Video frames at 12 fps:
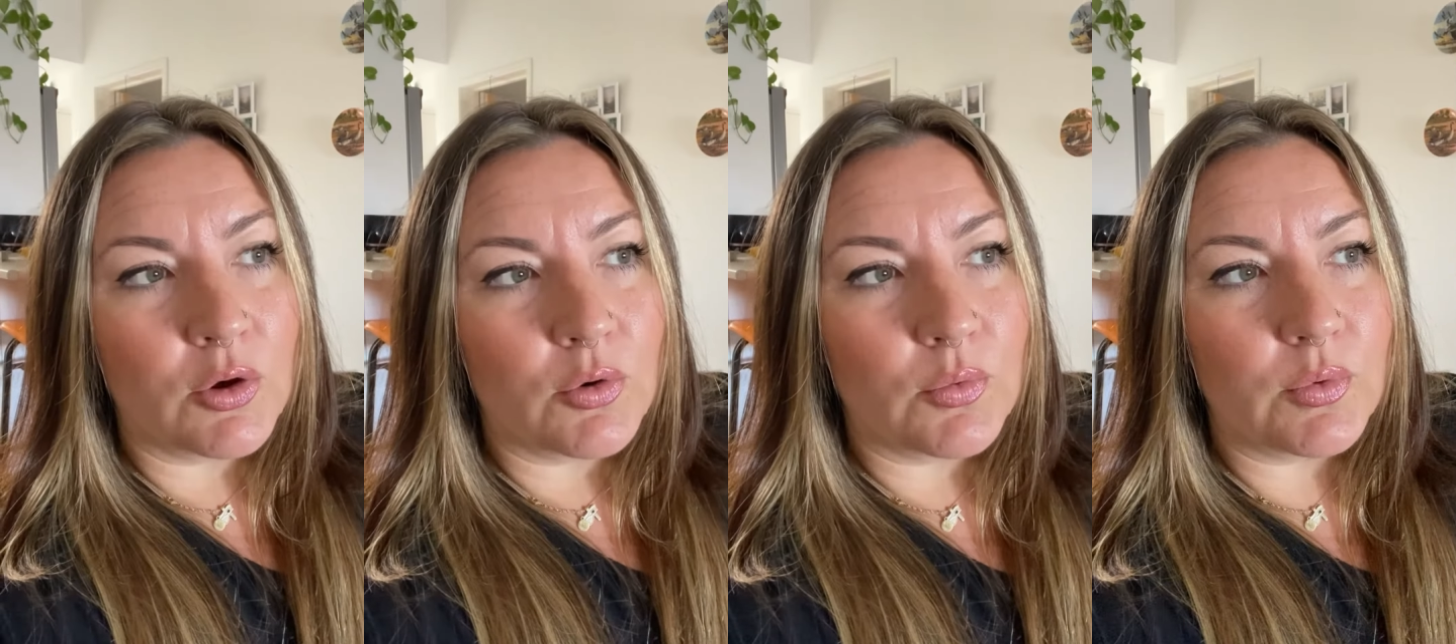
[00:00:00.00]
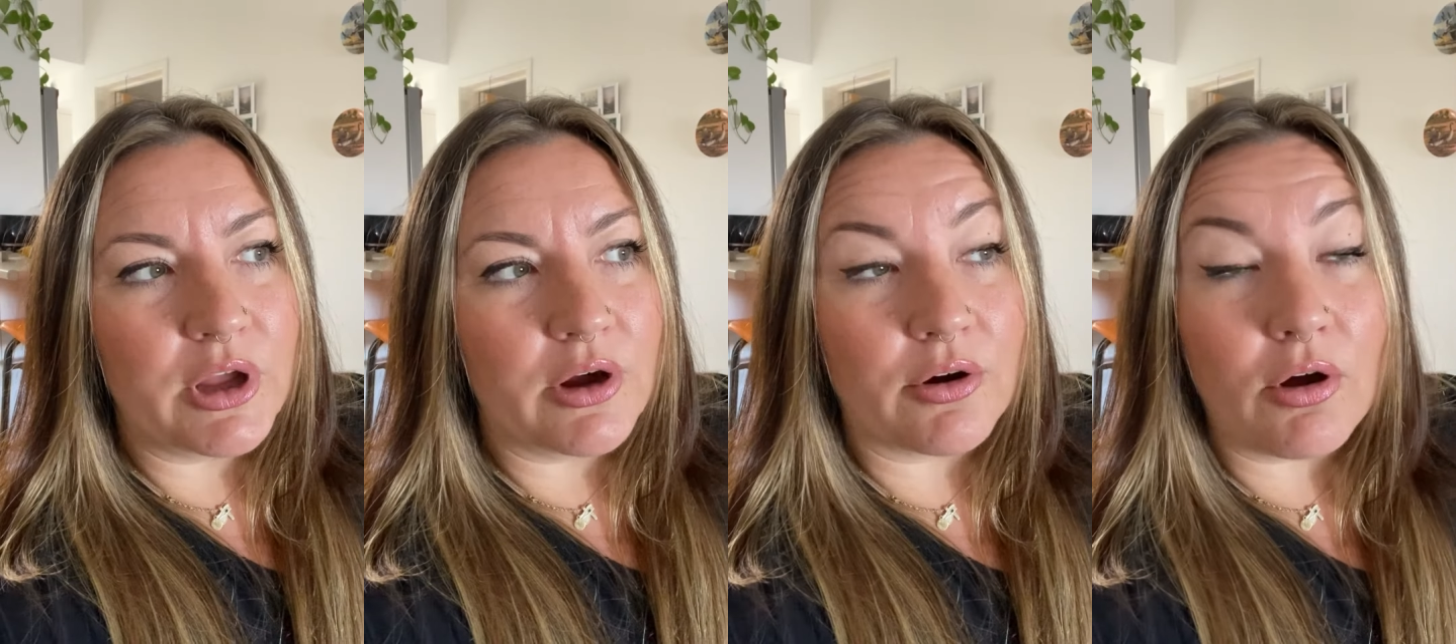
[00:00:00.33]

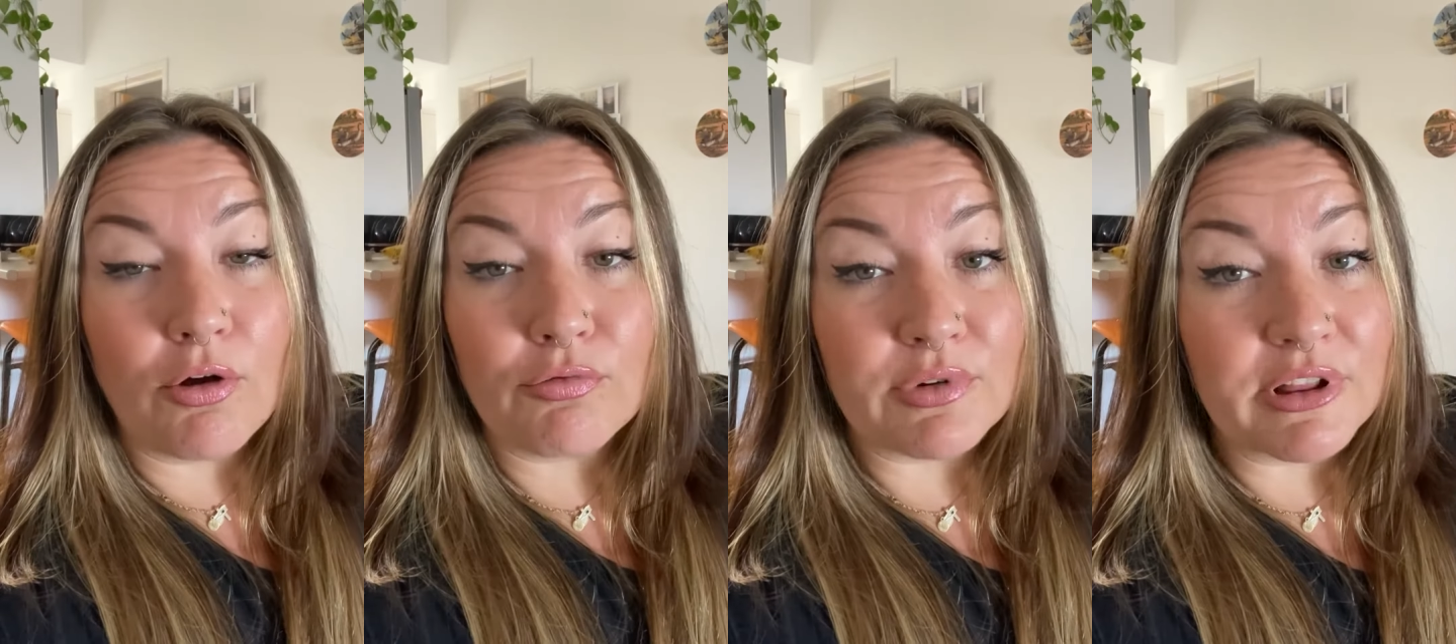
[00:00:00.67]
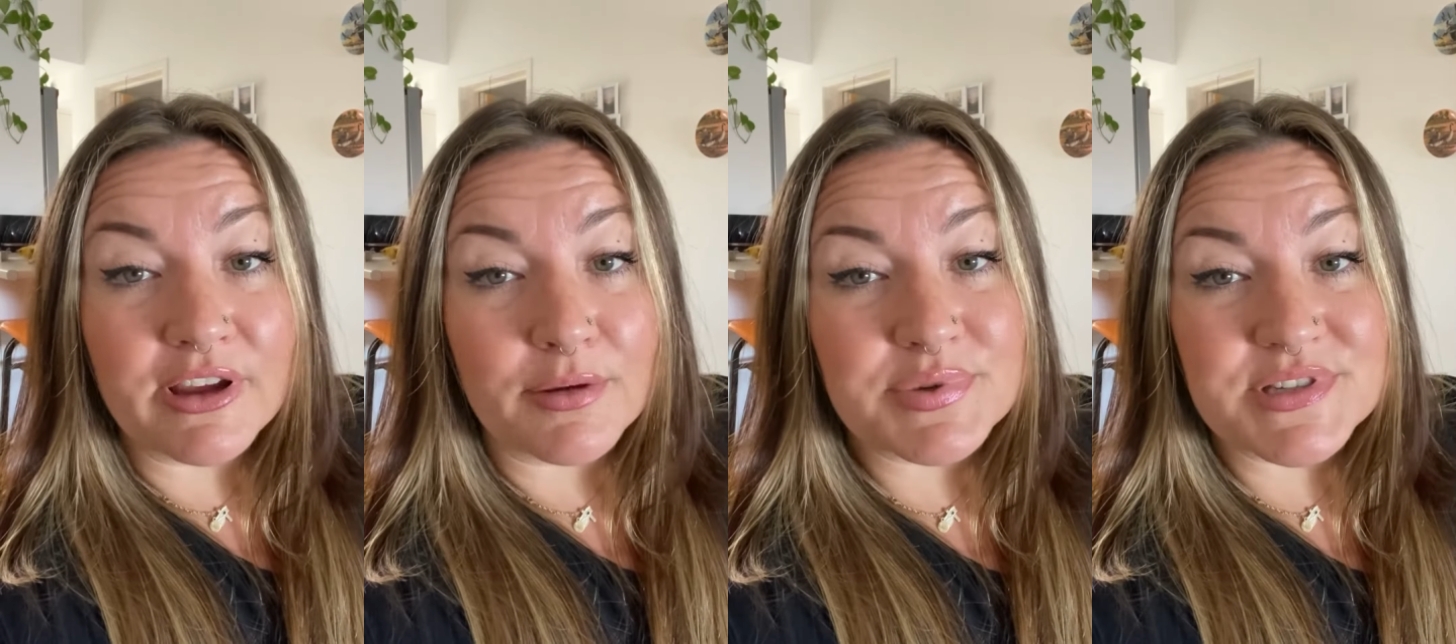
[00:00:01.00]
We are all
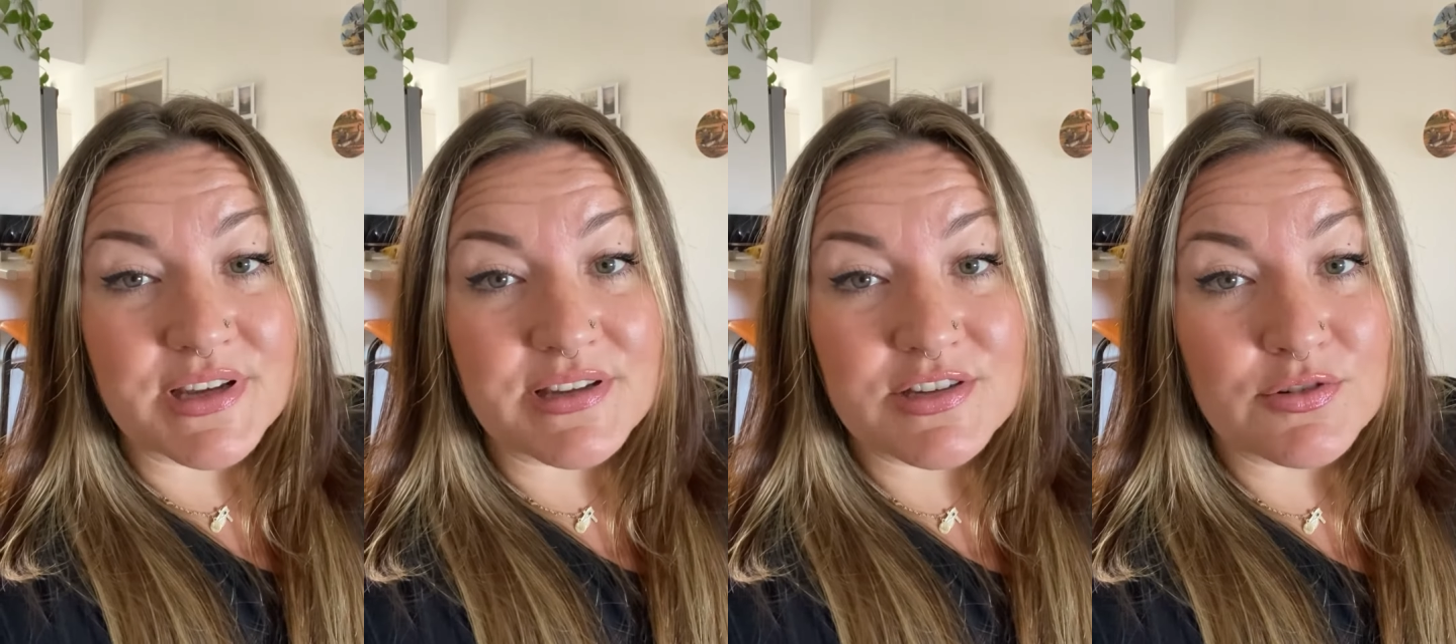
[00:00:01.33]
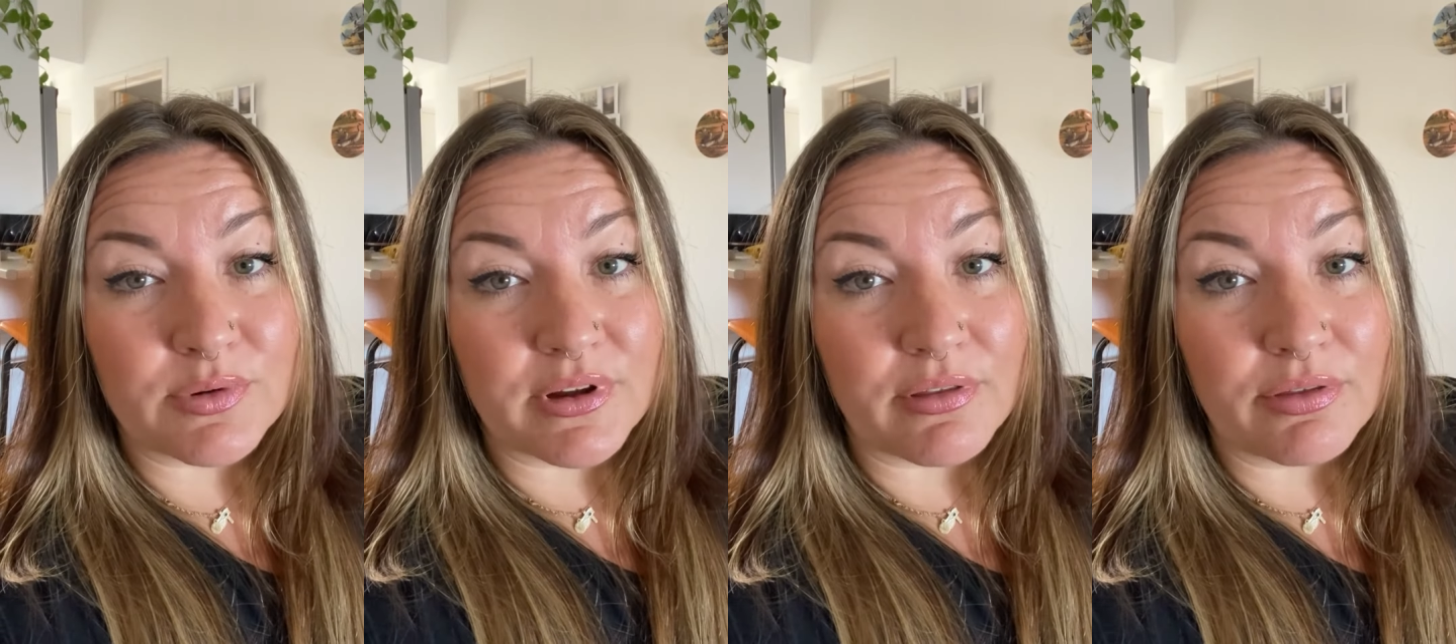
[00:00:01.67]
really obsessed
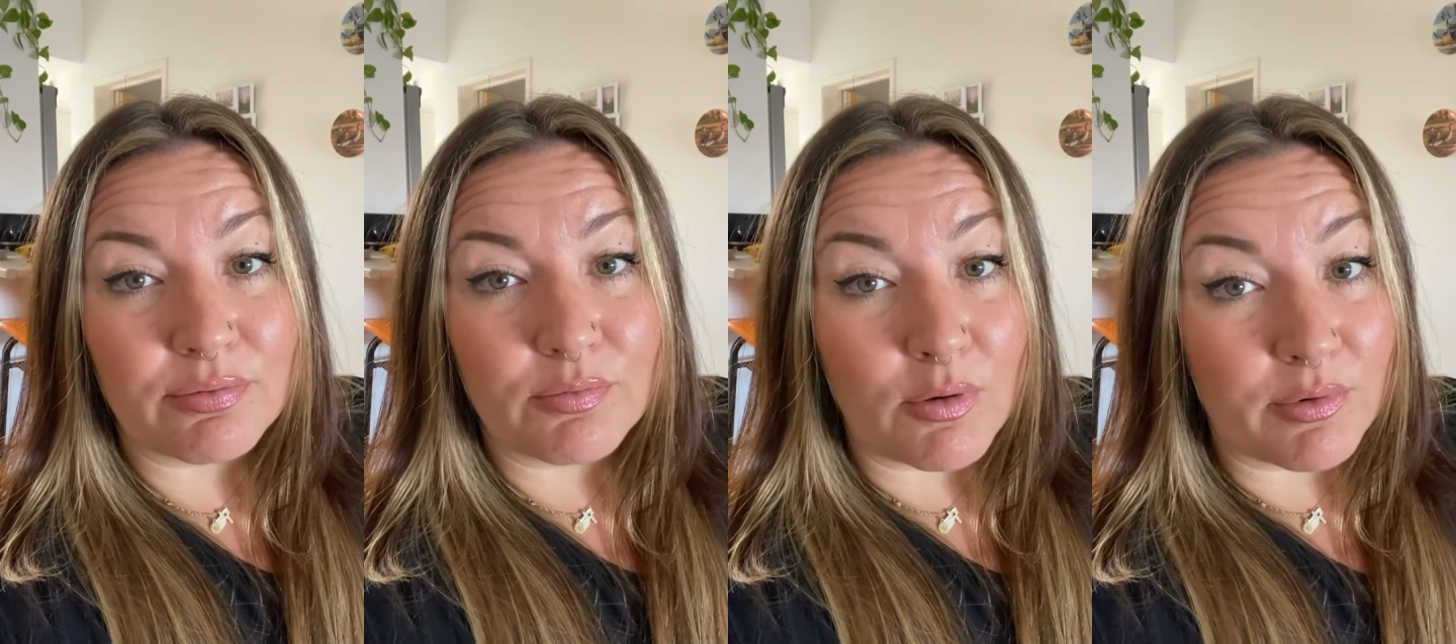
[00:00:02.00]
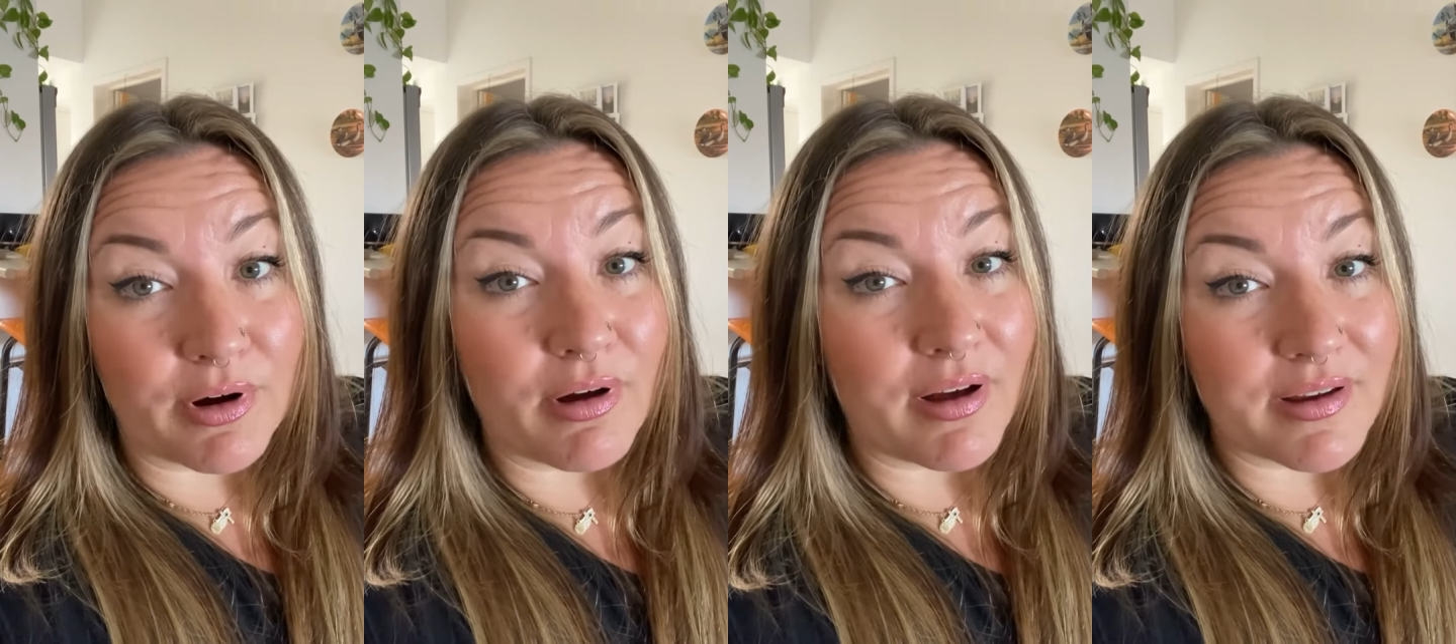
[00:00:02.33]
with what we're
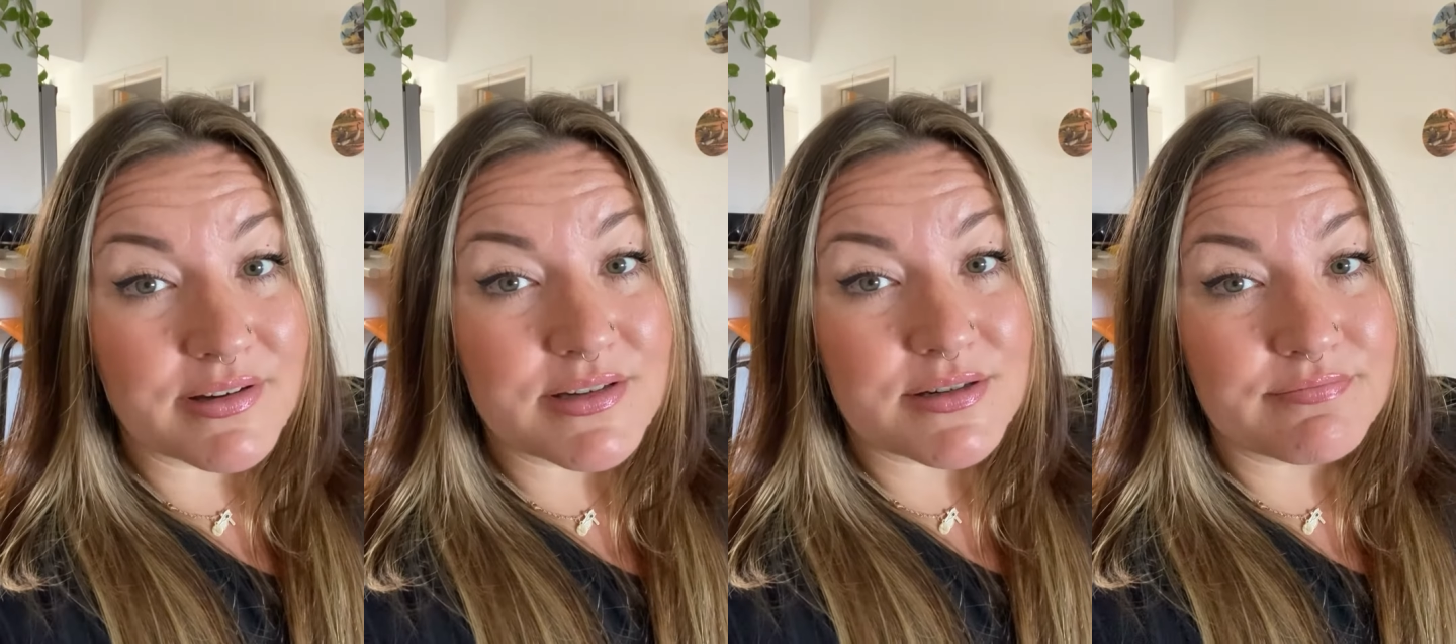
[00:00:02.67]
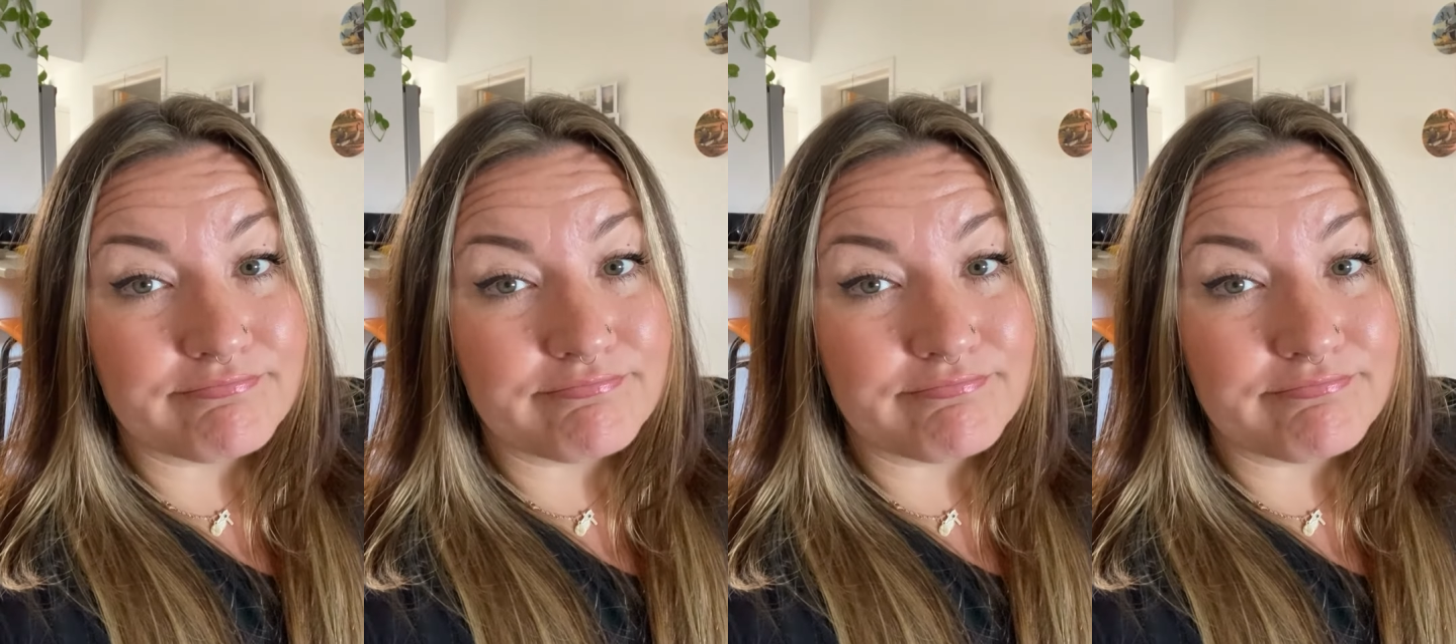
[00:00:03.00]
not.